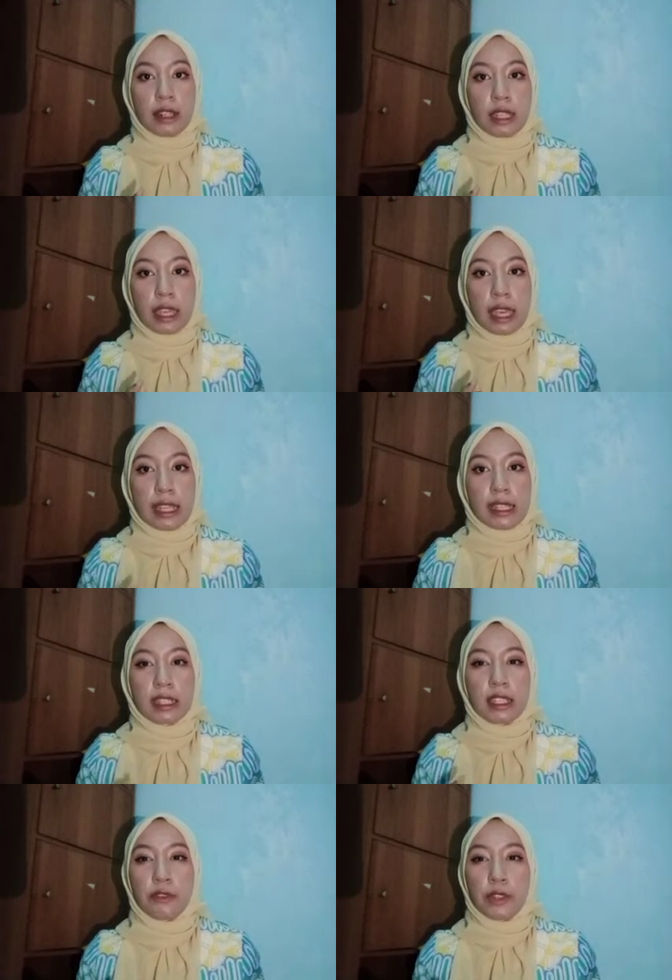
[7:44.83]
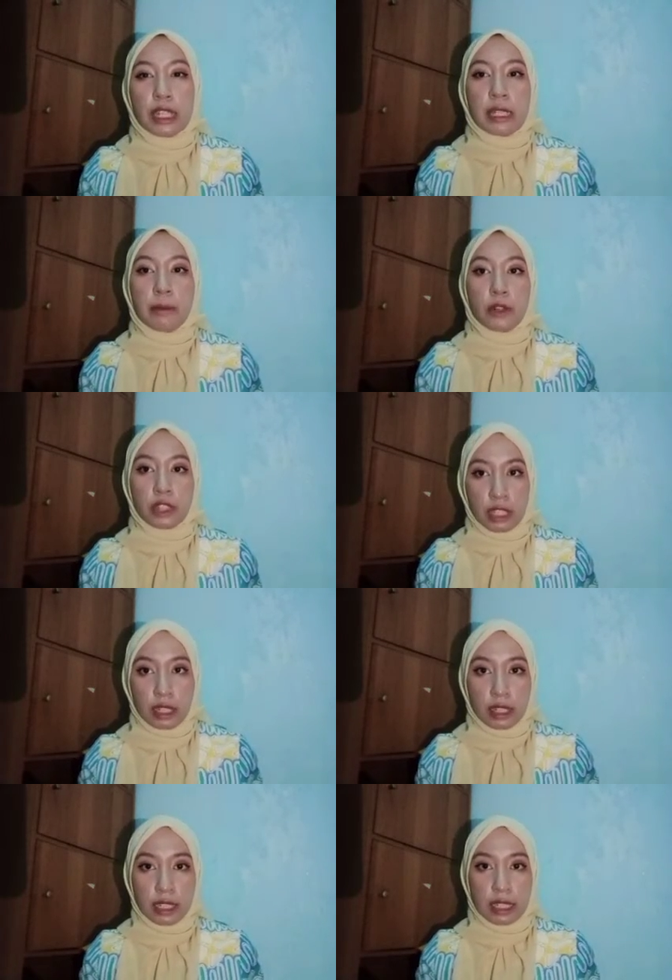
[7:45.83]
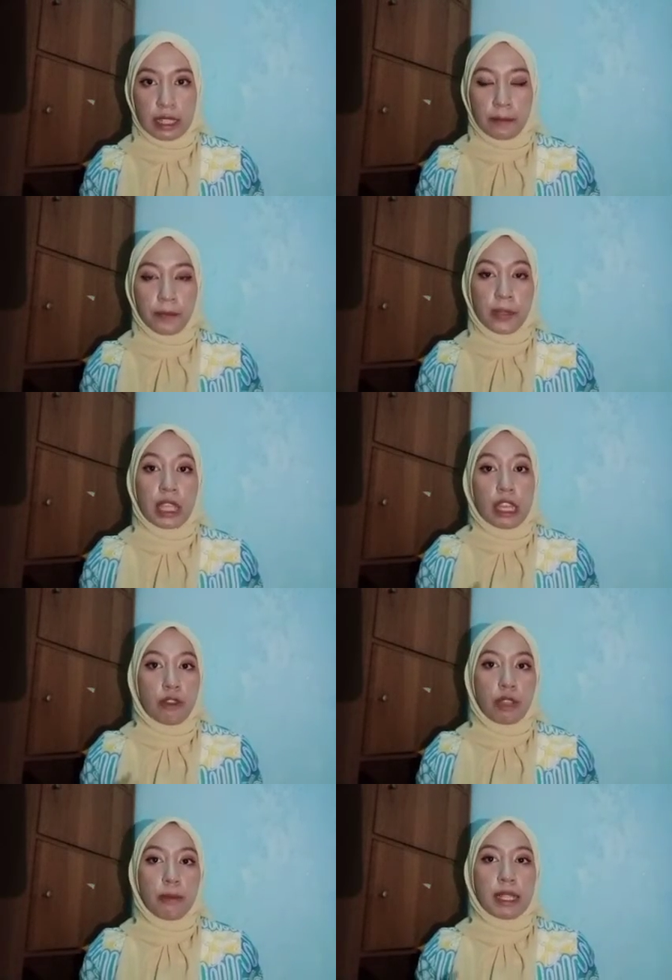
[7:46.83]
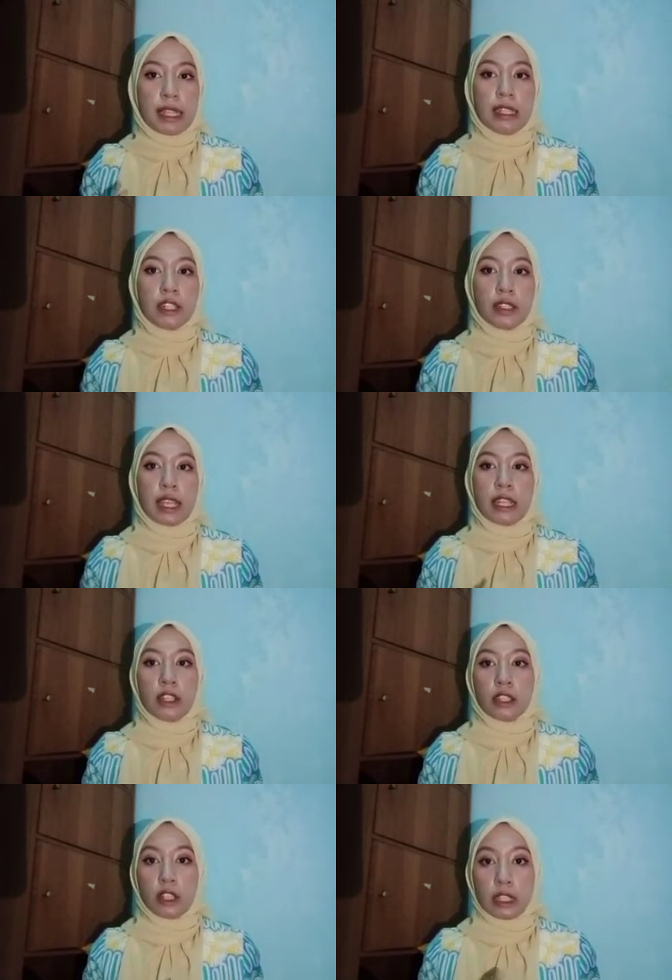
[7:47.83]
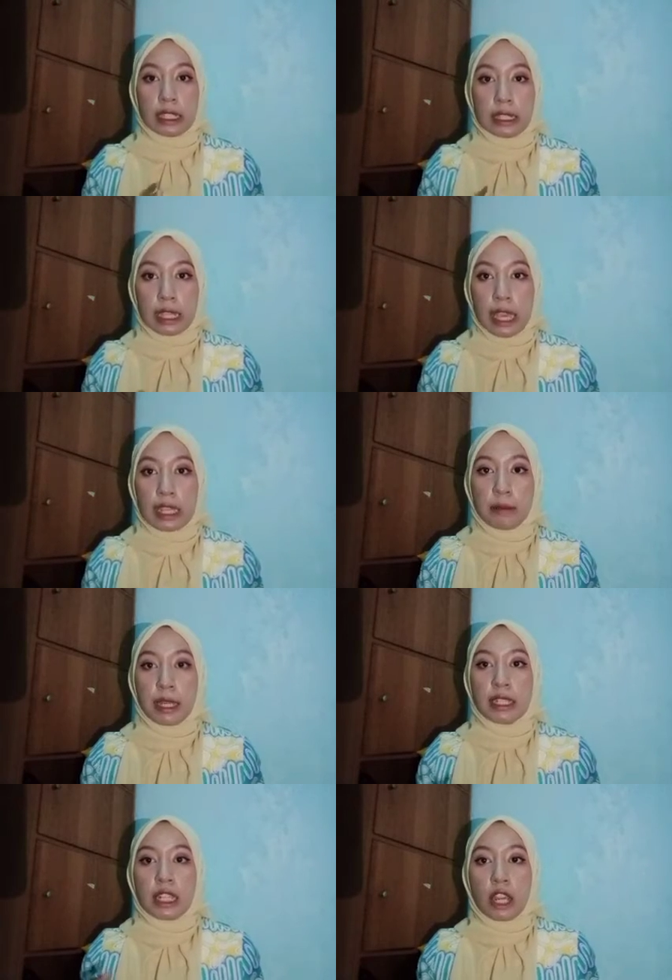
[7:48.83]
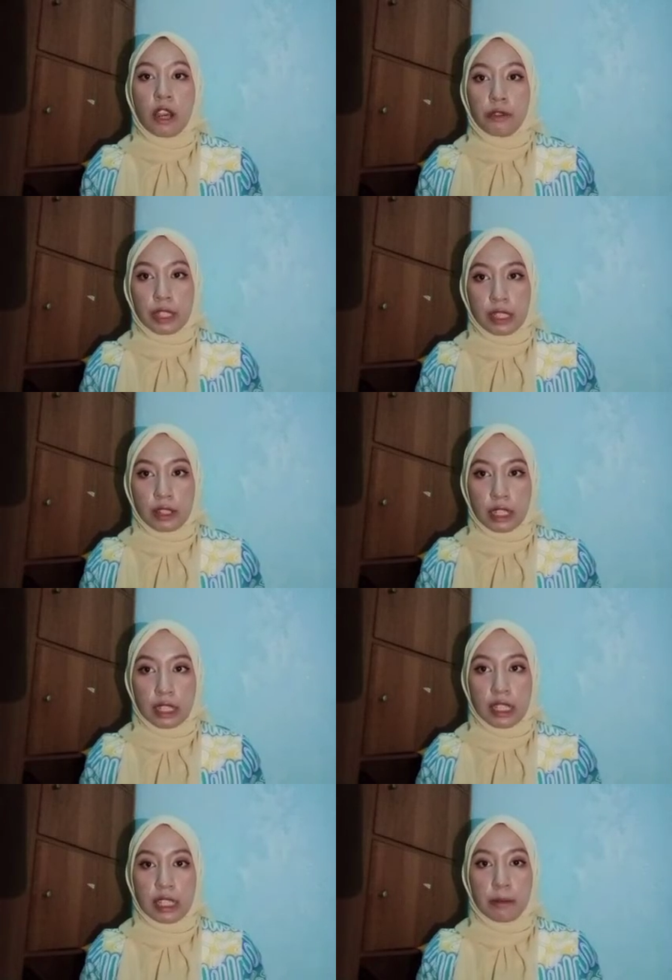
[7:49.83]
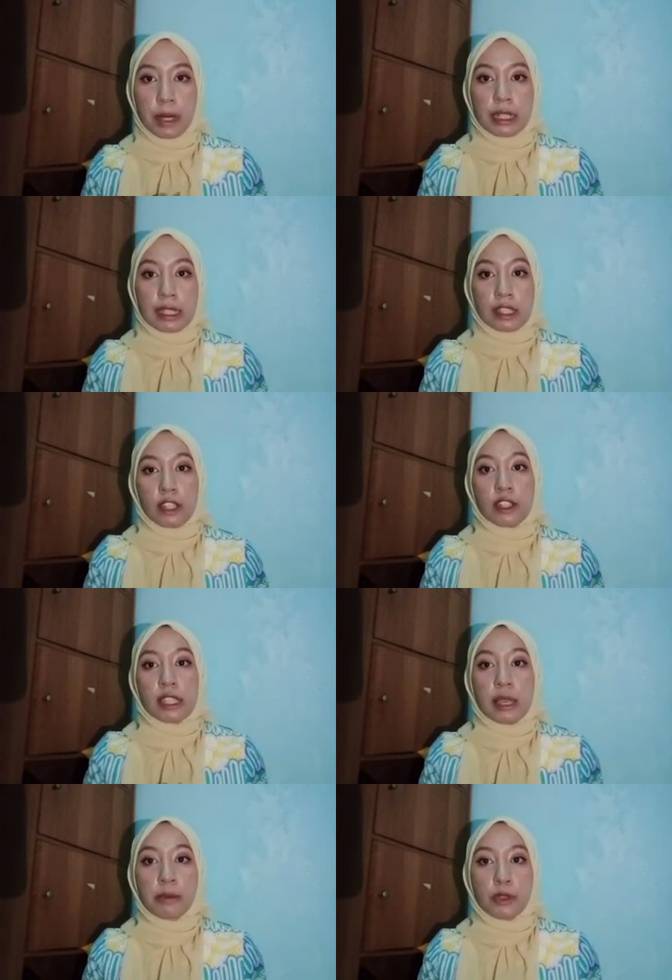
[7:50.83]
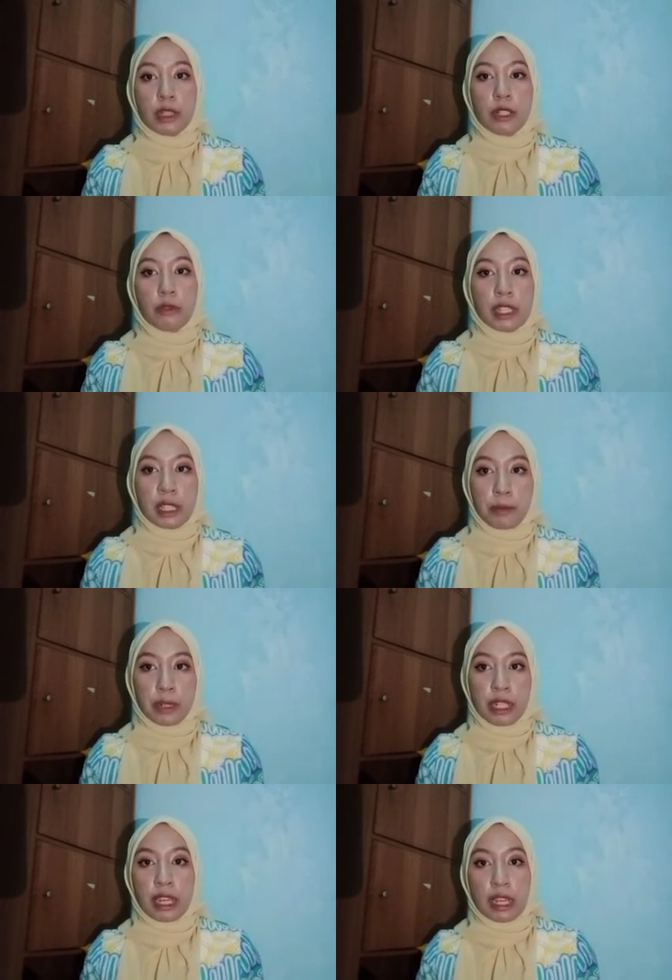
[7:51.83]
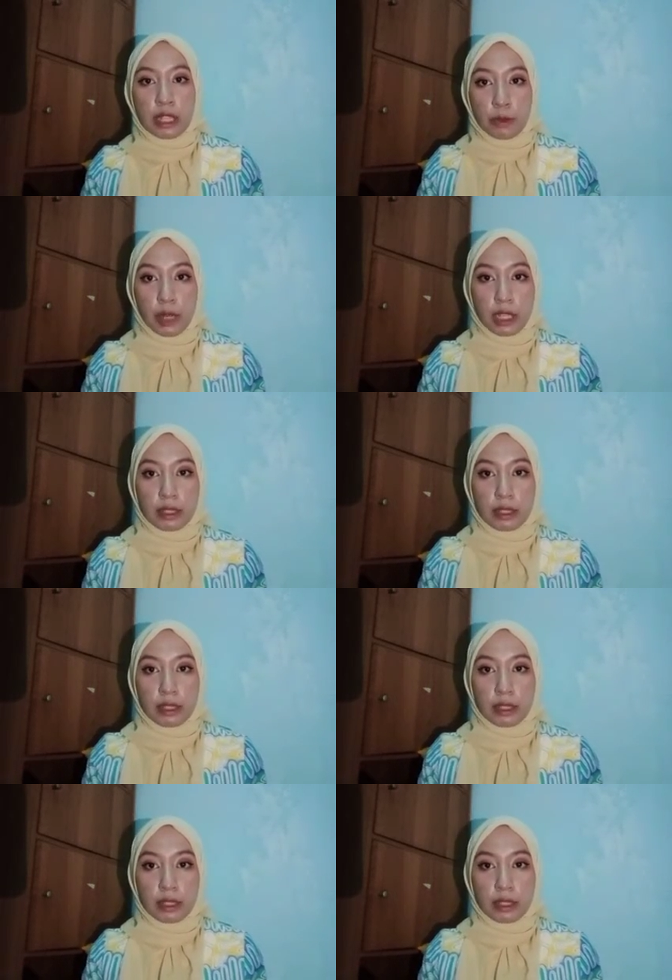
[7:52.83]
assertiveness more generally, we must understand not only the element of this strategy, but its conceptual wellspring as well.